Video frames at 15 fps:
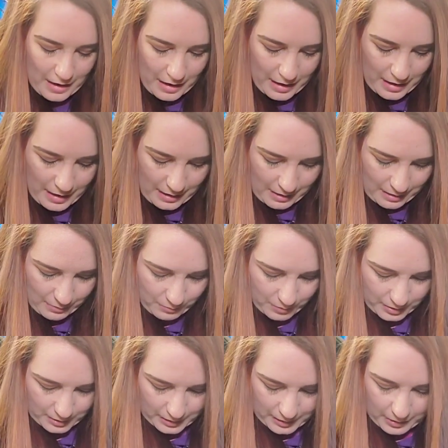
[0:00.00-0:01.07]
And
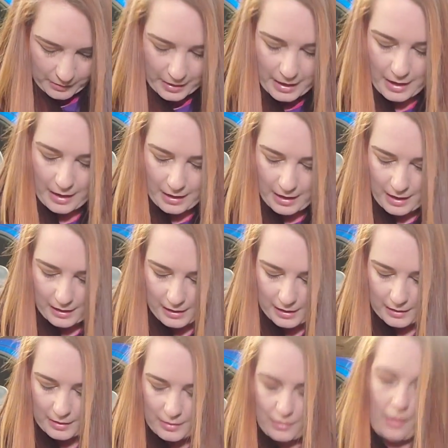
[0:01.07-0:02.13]
we're gonna go ahead and
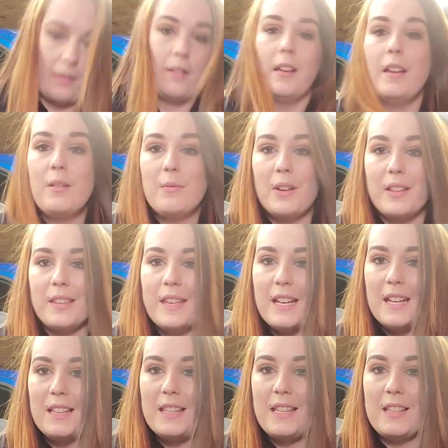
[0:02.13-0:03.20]
get started with
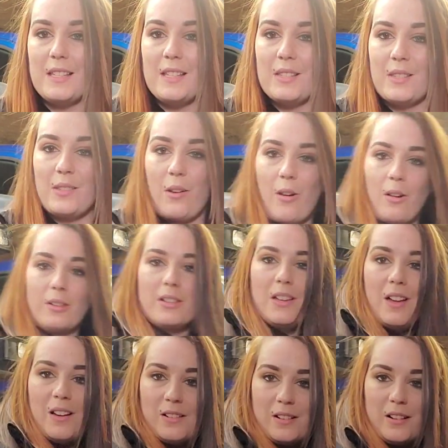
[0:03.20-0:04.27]
getting these installed
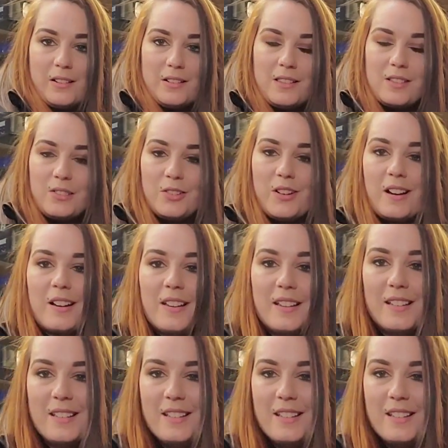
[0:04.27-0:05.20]
onto the truck.